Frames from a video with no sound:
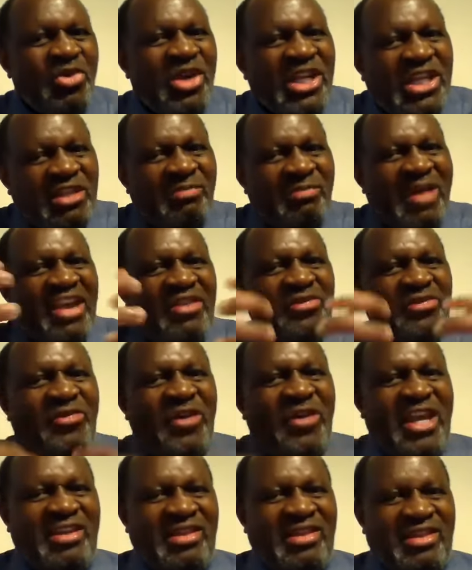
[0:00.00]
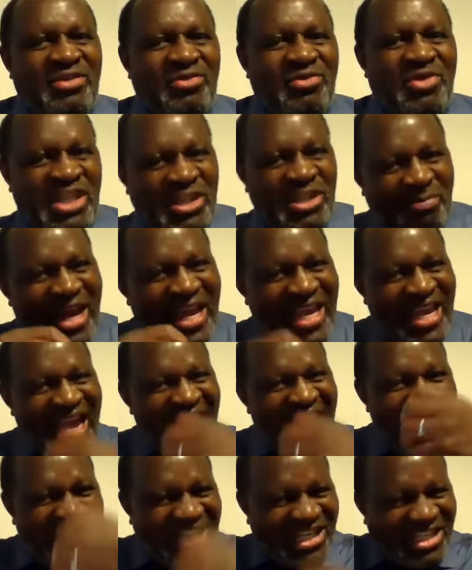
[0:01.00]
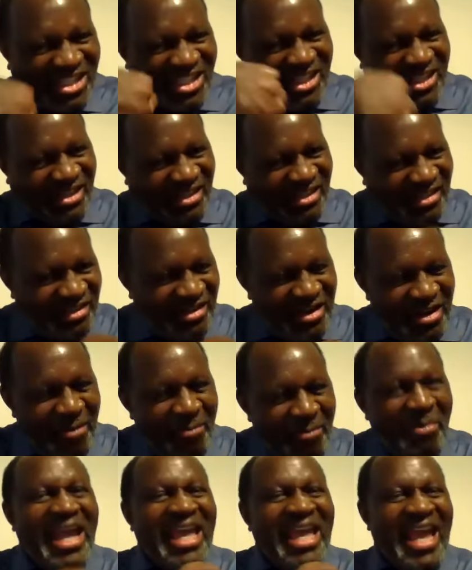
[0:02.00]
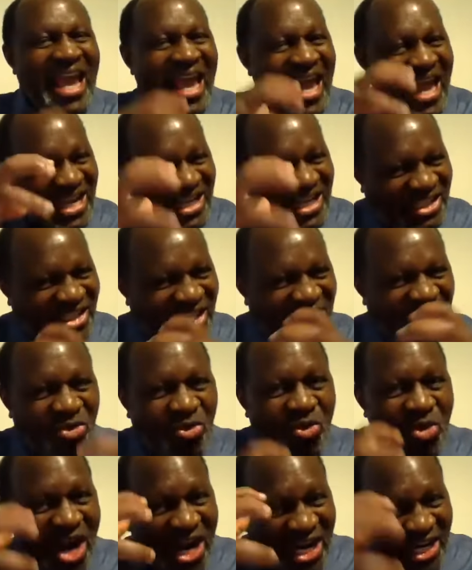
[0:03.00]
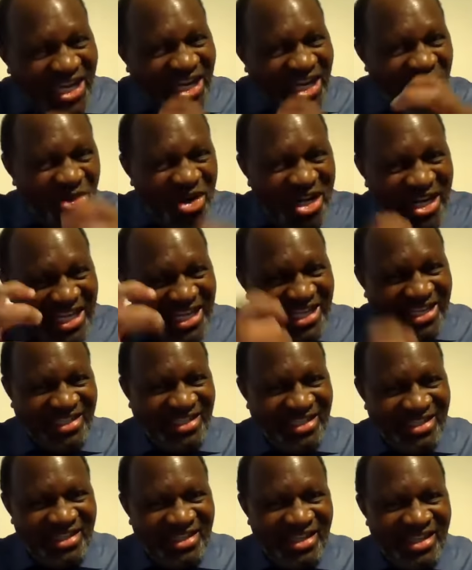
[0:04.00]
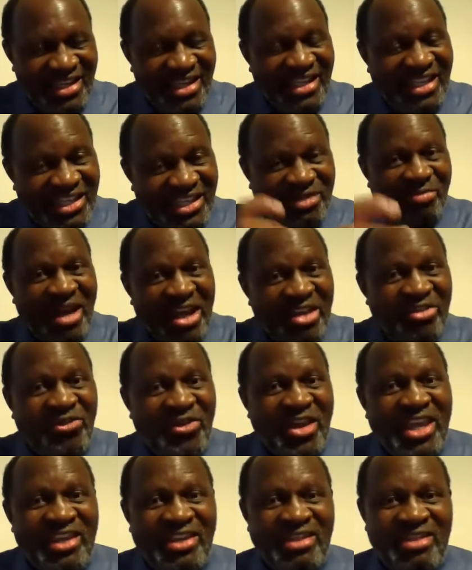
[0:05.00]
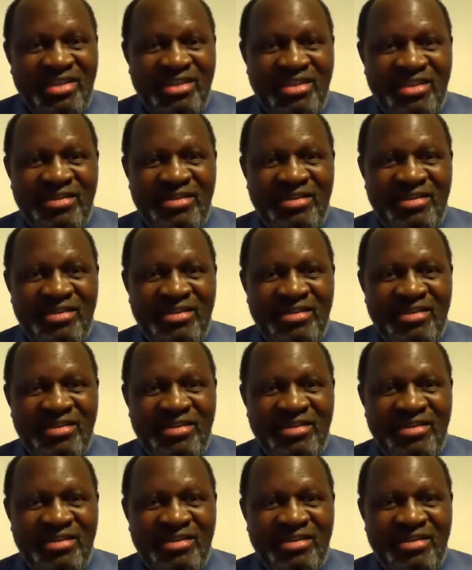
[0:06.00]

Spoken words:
with my faith, with my action. My action working on it is my faith.